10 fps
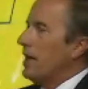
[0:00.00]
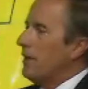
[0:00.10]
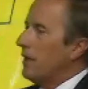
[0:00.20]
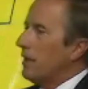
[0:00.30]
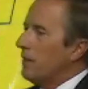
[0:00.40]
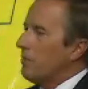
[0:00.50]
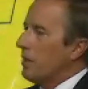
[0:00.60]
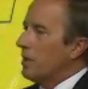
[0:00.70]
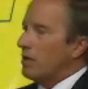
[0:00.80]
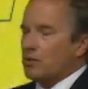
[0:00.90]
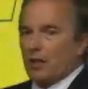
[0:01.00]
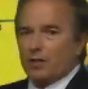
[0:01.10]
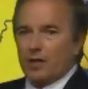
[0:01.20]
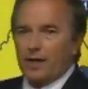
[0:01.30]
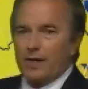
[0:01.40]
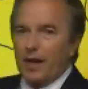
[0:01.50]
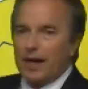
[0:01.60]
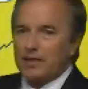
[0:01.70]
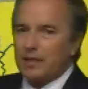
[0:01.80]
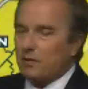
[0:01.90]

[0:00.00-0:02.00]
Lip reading: And then even Monday starts off nicely.